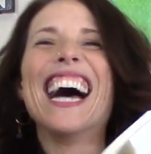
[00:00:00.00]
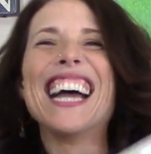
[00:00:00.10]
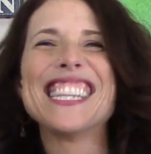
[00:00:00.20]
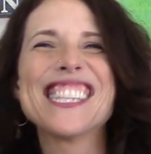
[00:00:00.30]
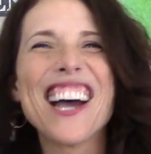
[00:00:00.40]

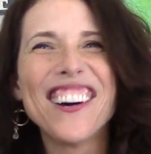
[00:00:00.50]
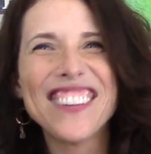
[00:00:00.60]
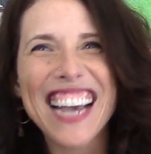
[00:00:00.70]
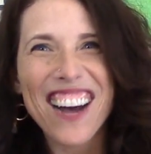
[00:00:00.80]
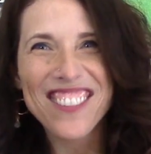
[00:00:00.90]
And so
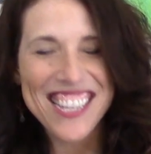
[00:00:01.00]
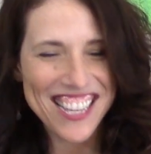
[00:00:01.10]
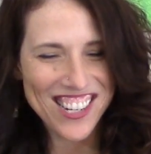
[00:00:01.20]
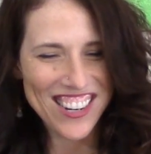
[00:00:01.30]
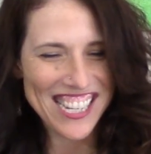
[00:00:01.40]
we come to
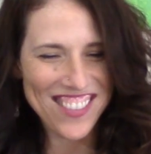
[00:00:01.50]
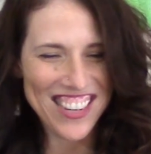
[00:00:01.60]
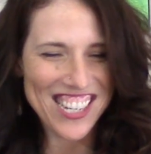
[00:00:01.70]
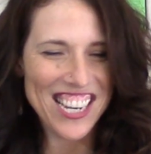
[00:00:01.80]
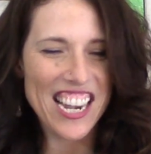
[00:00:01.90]
the
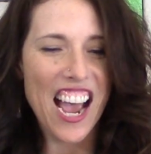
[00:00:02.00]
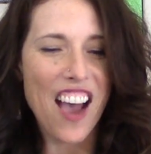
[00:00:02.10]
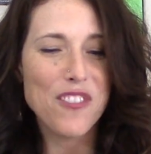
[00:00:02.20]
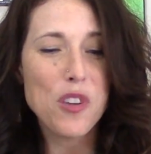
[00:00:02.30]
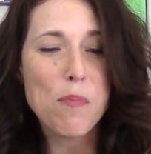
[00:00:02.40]
transmission
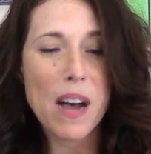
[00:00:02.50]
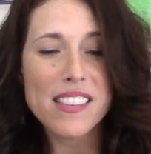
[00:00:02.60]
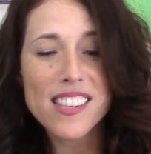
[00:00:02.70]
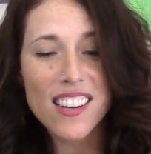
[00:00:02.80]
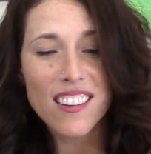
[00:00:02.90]
of, you
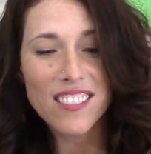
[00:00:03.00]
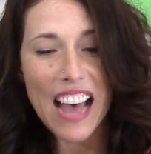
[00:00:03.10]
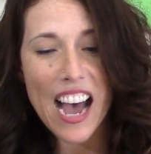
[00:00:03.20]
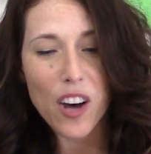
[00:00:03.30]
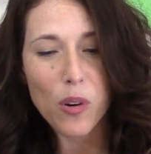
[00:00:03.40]
must
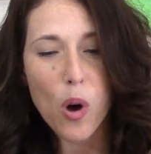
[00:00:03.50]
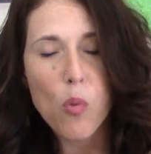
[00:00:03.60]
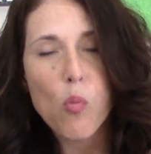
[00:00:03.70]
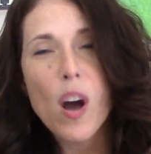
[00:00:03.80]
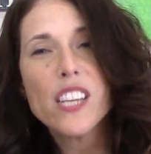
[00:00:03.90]
allow
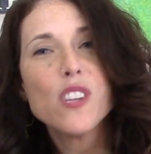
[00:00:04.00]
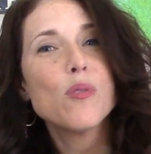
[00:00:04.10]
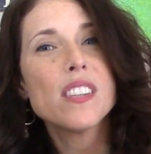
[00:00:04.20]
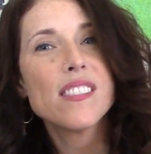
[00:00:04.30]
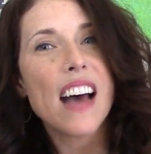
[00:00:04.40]
what you
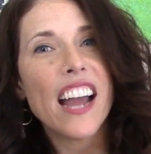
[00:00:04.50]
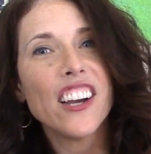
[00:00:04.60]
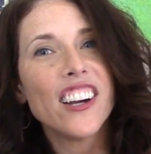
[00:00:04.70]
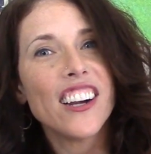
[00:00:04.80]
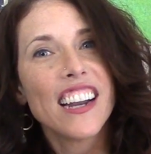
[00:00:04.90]

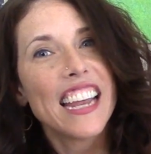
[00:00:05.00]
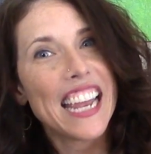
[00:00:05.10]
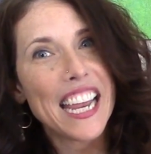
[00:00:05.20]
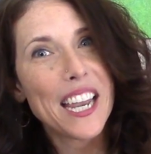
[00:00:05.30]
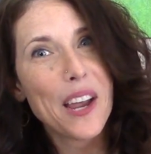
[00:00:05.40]
desire
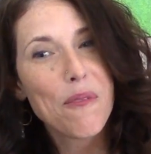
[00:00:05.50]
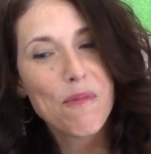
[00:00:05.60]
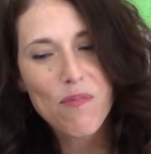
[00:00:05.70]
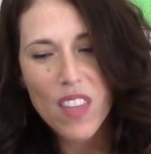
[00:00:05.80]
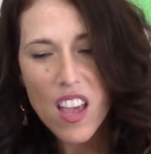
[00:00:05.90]
in.
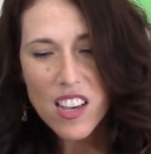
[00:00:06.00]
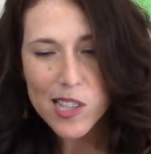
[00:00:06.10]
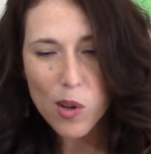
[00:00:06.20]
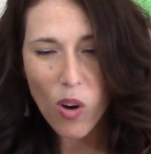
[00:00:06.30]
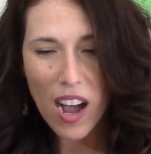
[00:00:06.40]

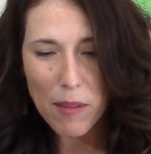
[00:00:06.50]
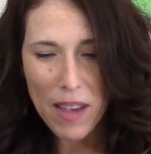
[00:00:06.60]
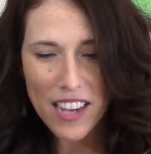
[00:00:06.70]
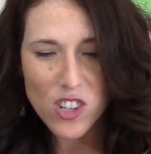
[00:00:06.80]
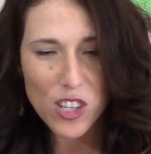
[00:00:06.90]
So I'm
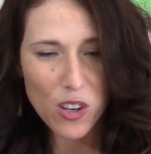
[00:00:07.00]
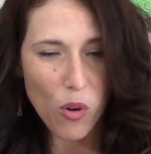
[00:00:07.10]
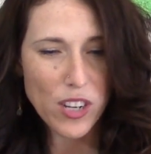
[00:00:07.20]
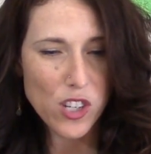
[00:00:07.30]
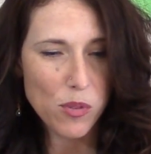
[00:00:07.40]
actually
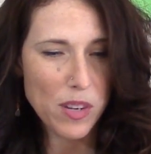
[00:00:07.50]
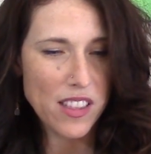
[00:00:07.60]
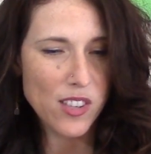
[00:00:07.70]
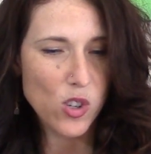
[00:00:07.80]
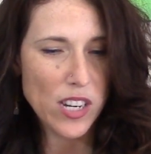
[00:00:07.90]
going to read
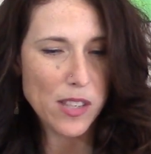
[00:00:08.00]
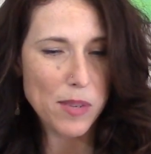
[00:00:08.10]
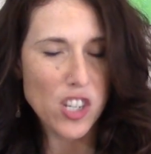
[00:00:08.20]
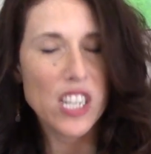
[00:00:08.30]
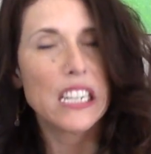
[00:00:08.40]
this
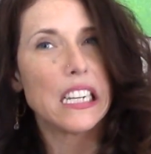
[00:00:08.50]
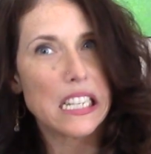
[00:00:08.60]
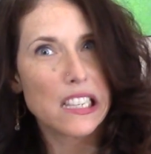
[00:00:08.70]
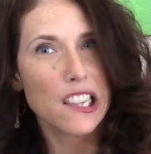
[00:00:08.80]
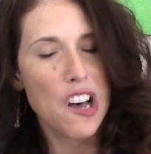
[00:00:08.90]
transmission, and
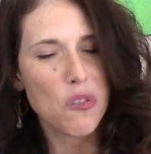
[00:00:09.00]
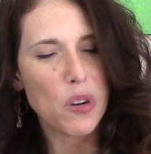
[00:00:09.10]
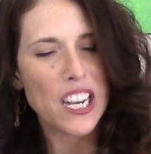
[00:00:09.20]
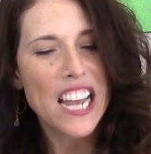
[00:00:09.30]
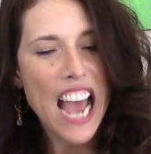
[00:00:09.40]
it's a long
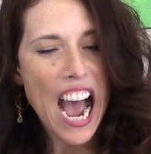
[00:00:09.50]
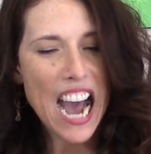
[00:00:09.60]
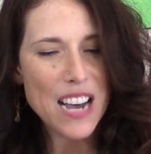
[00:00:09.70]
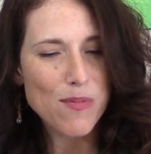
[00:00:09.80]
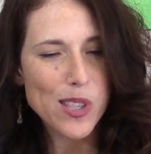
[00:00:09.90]
one,
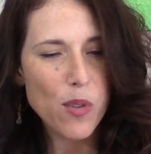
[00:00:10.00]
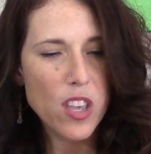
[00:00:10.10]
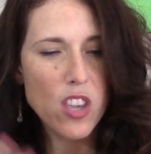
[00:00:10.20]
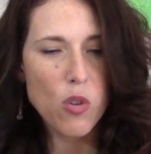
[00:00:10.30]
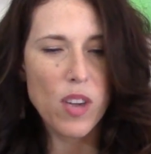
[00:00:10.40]
so
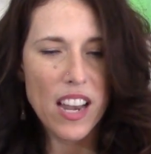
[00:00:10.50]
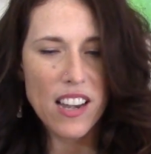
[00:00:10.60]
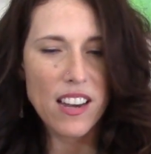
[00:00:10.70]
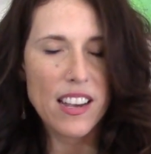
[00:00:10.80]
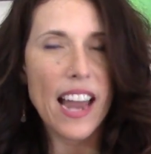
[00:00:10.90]
that you
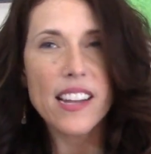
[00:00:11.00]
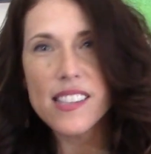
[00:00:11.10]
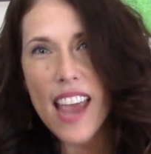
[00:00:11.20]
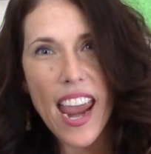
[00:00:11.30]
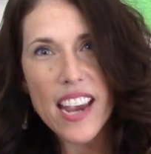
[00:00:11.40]
can get a
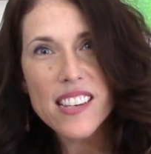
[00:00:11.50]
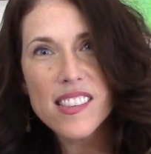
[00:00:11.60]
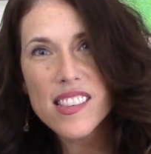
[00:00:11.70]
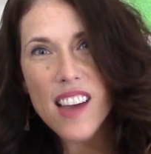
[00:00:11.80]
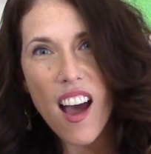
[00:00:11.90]

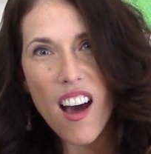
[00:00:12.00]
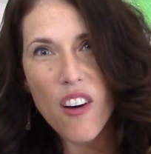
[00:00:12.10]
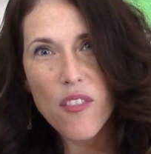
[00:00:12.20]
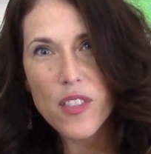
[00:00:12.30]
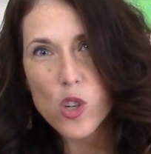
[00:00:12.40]
taste
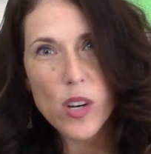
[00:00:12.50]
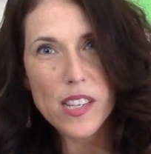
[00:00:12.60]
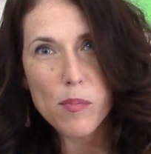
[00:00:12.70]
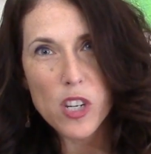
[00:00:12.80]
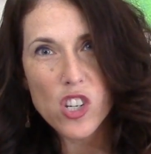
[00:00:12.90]
of the
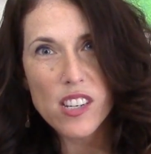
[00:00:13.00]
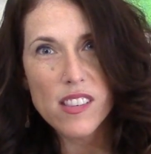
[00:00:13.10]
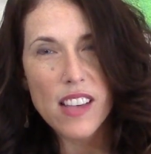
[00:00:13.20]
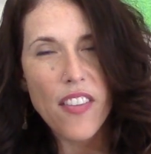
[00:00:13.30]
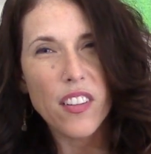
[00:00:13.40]

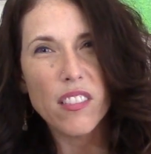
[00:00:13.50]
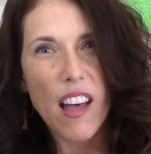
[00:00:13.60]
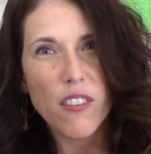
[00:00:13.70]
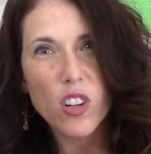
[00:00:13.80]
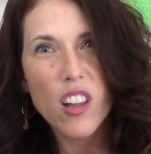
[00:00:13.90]
transmissions and the
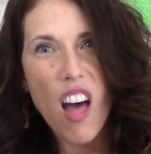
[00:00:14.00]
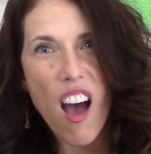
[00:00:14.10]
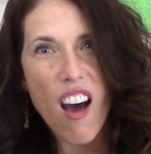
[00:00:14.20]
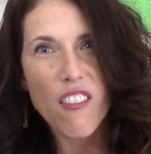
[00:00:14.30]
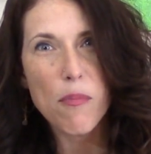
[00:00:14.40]
level of